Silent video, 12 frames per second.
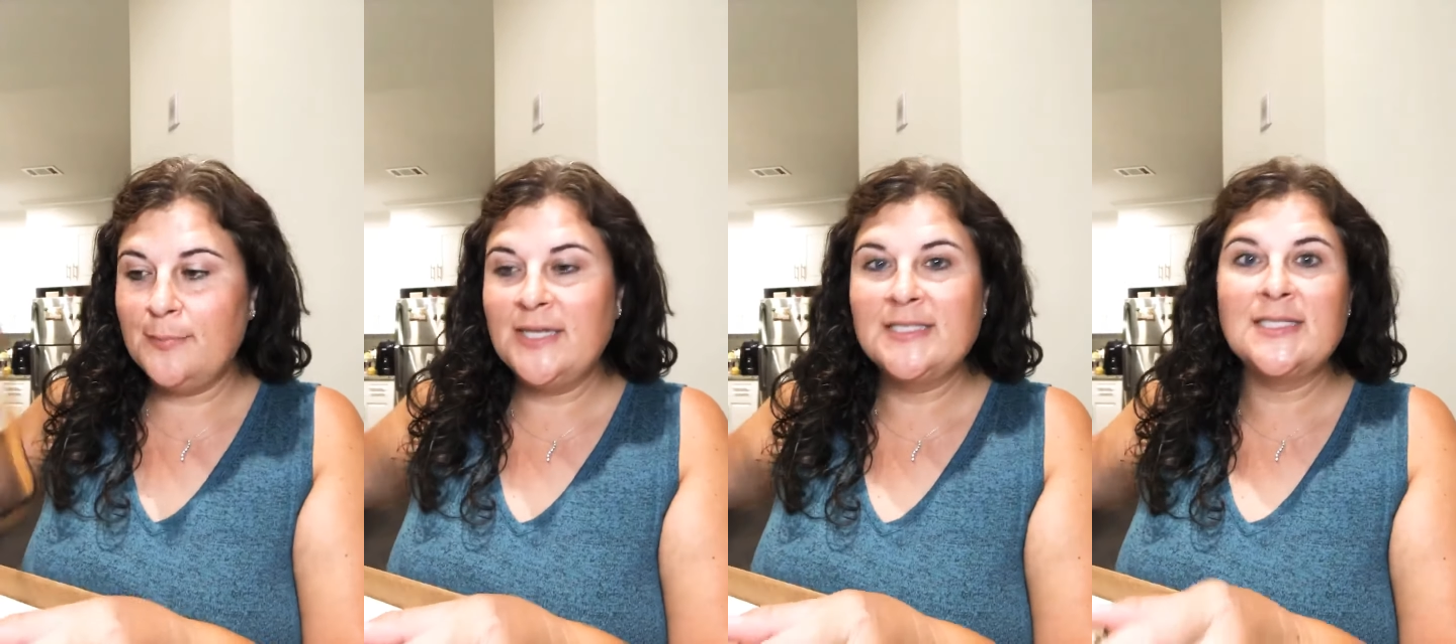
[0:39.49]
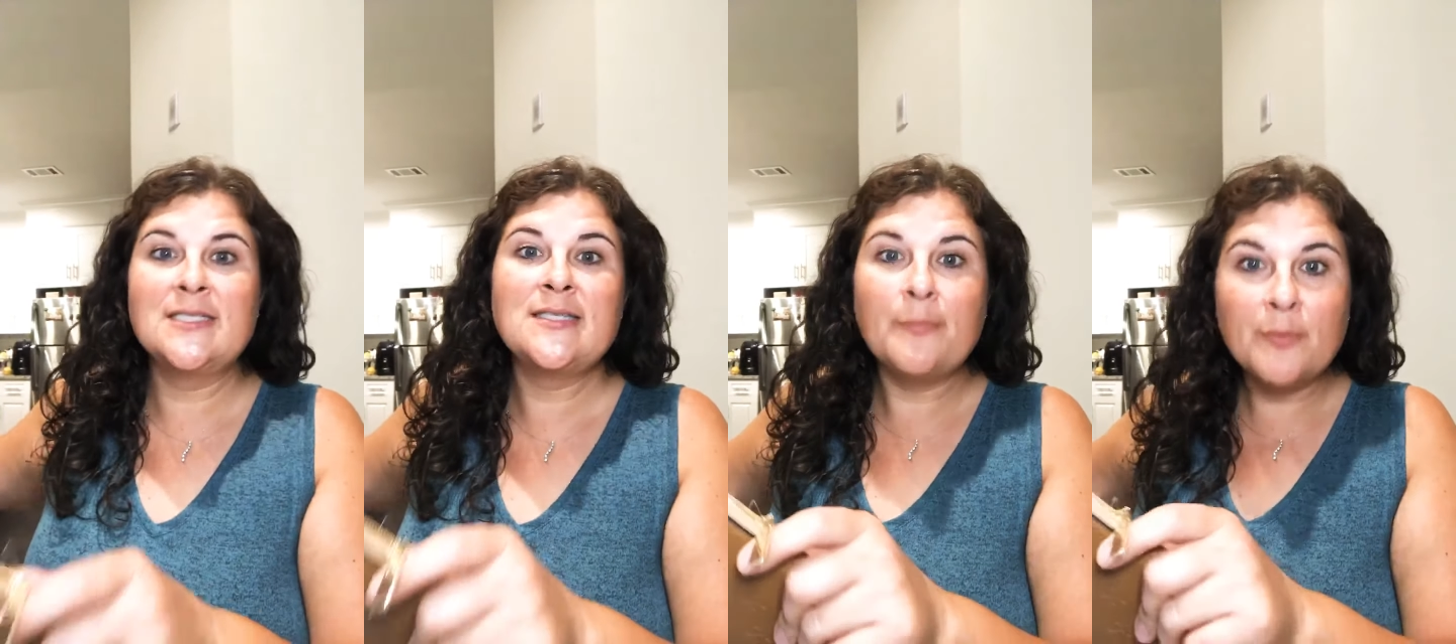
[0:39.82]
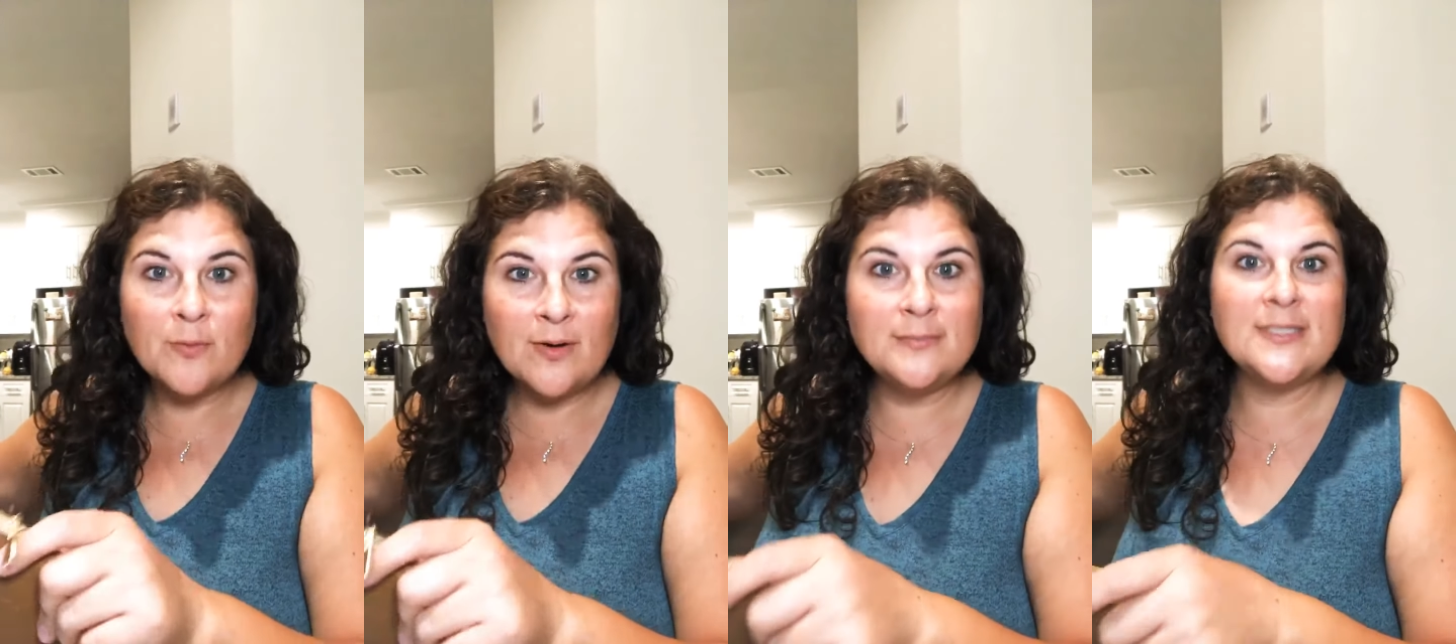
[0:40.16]
but it's a
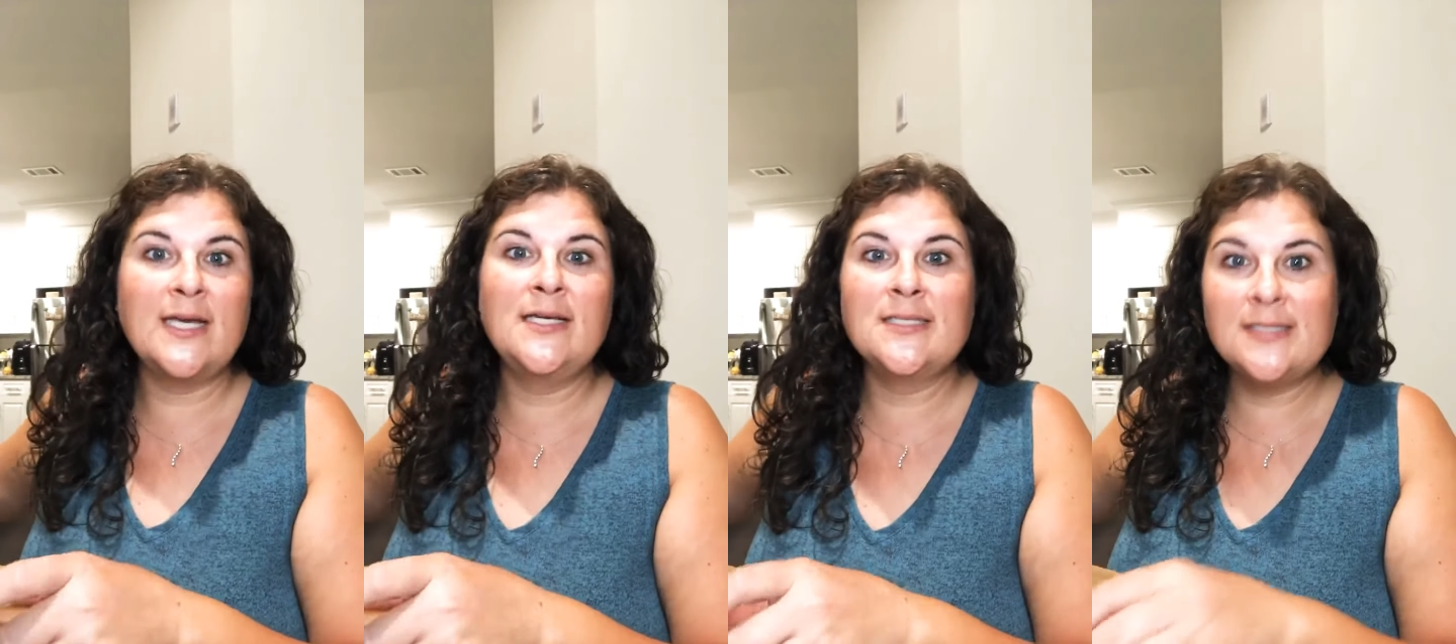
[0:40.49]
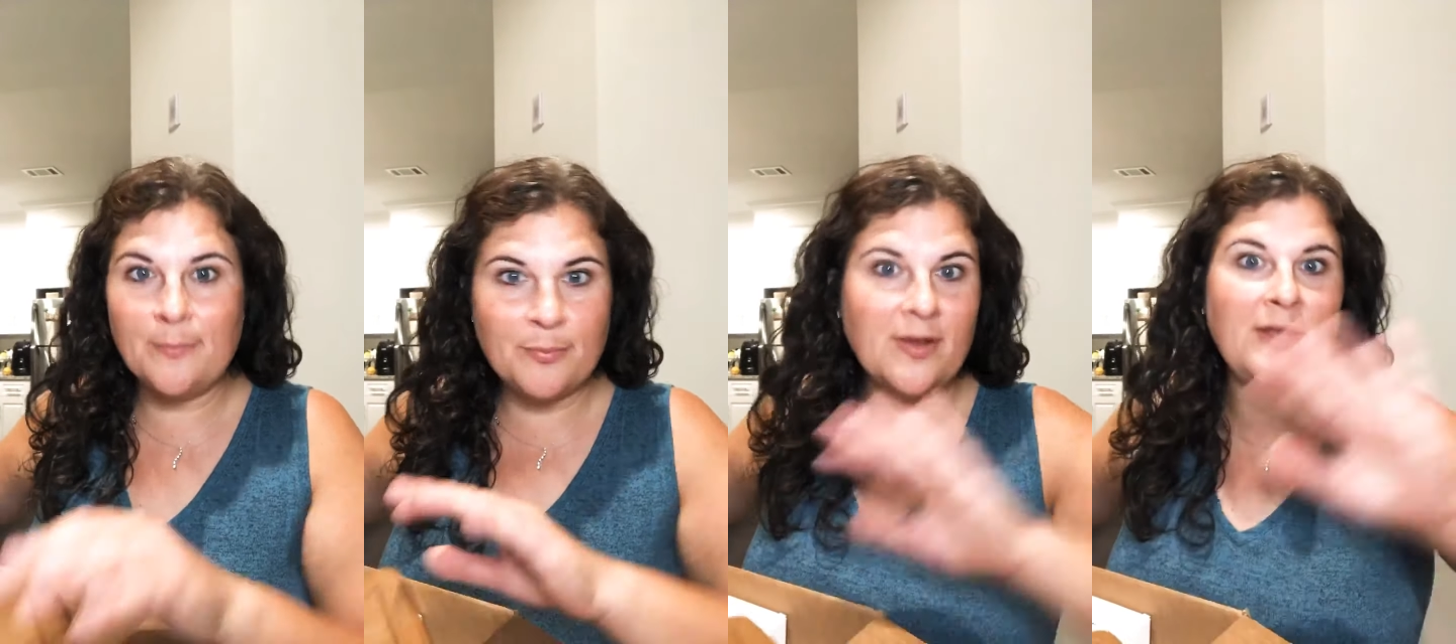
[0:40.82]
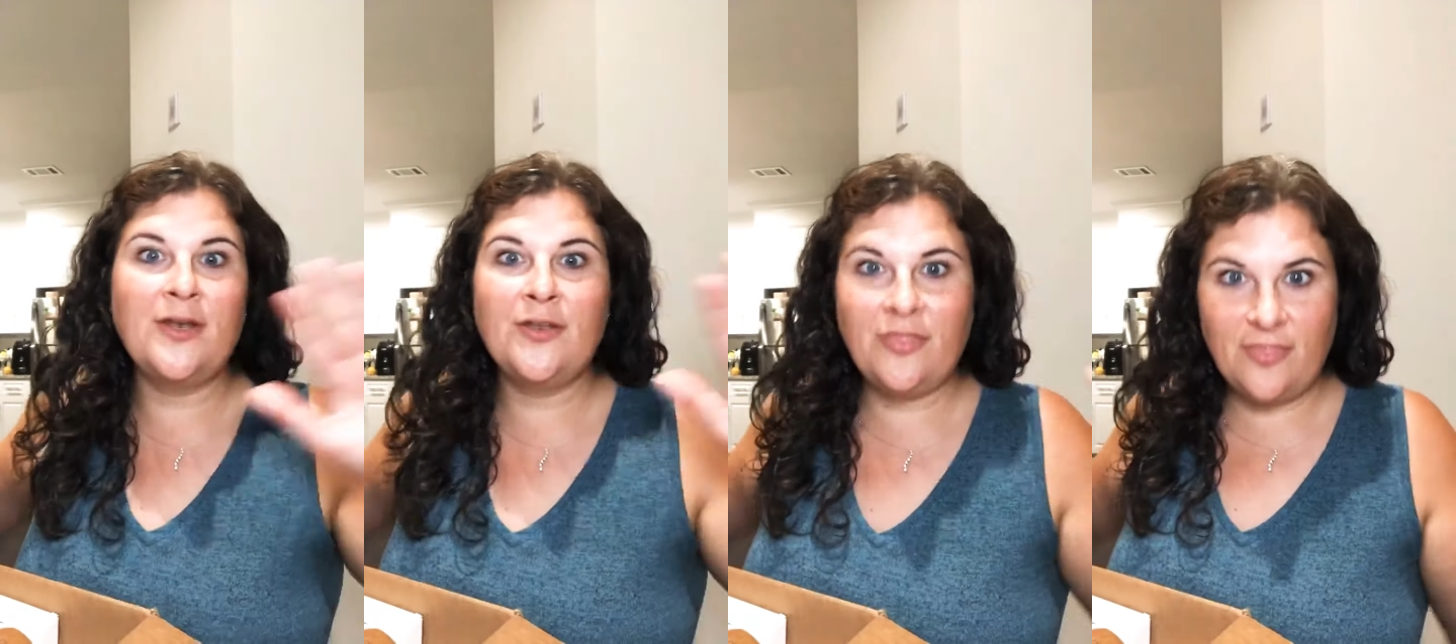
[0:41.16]
separate website, separate
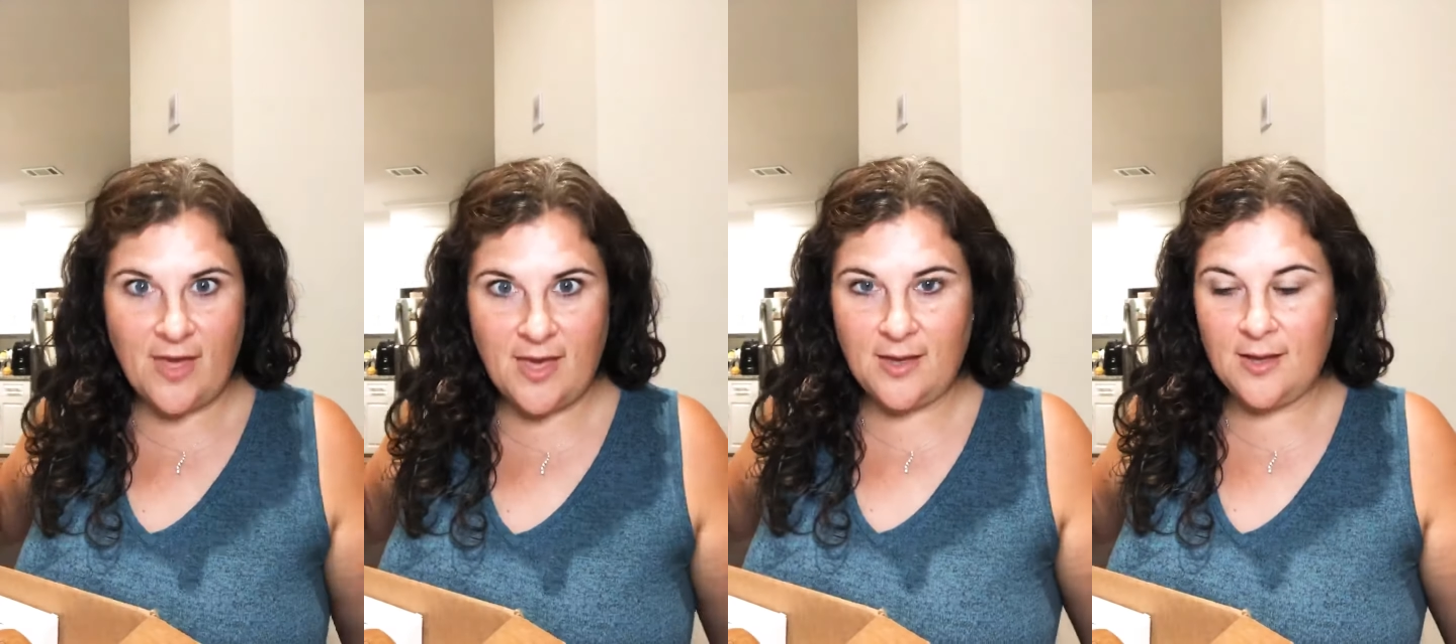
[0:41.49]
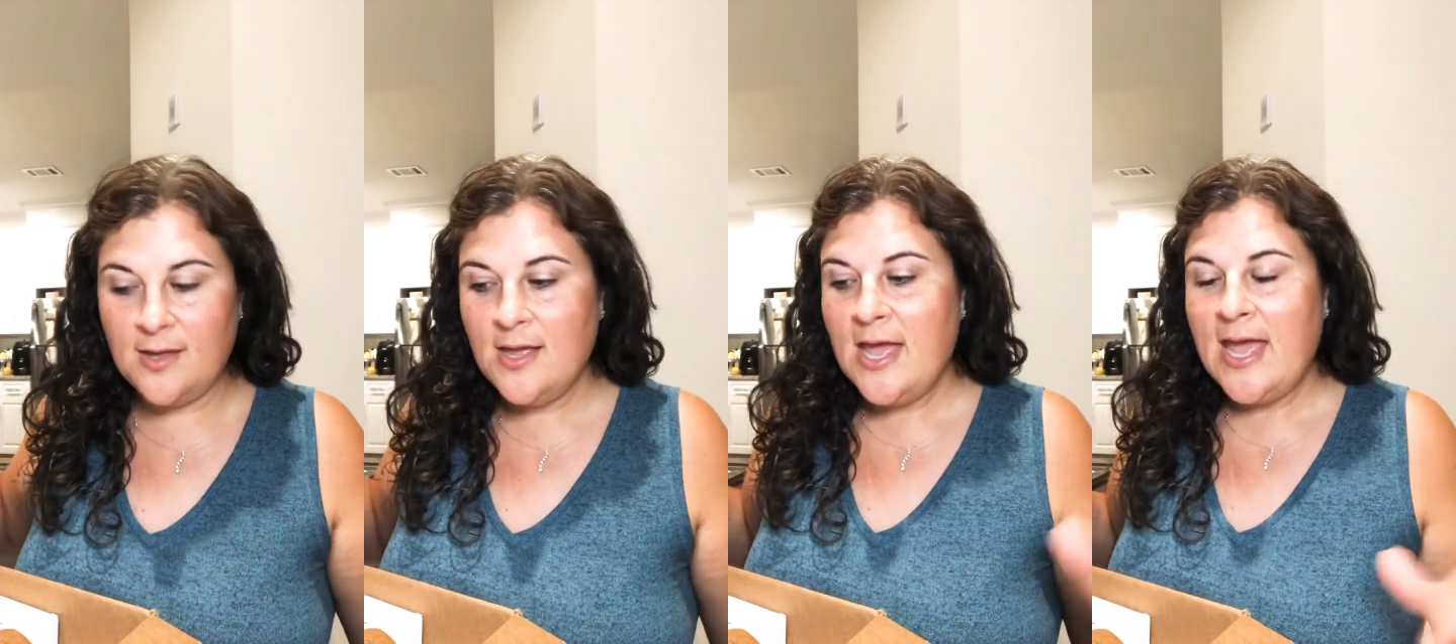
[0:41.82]
thing.